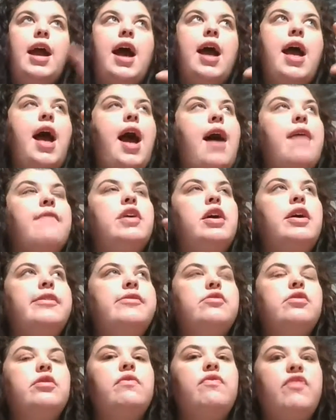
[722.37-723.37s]
I have
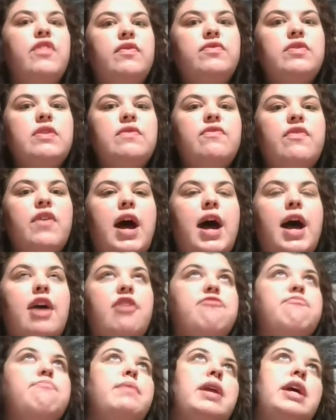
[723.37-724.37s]

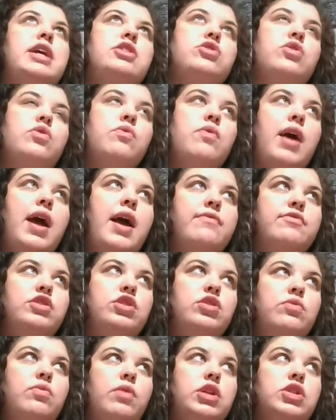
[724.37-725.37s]
155, but I don't have
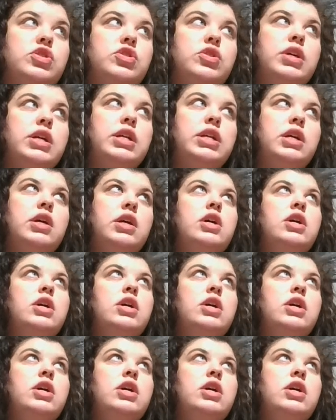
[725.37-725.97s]
200,